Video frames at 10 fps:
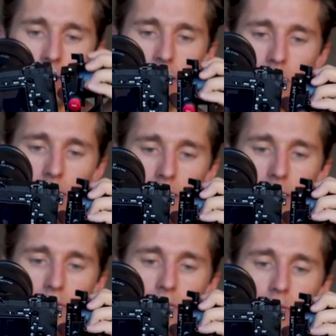and kind of
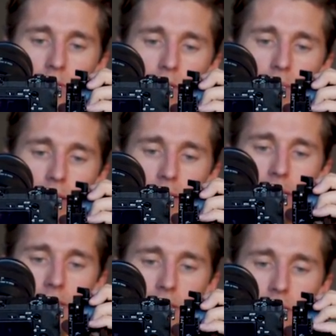get a feel for it in my
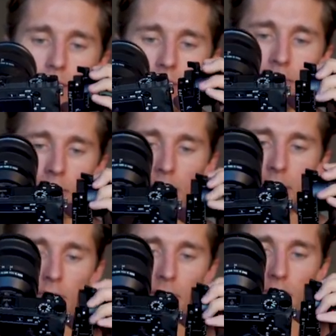hands.
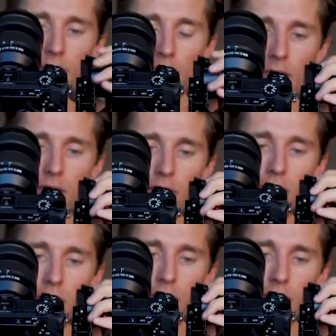
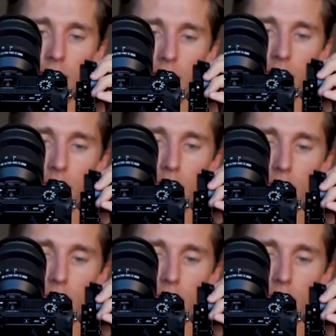Still going that way too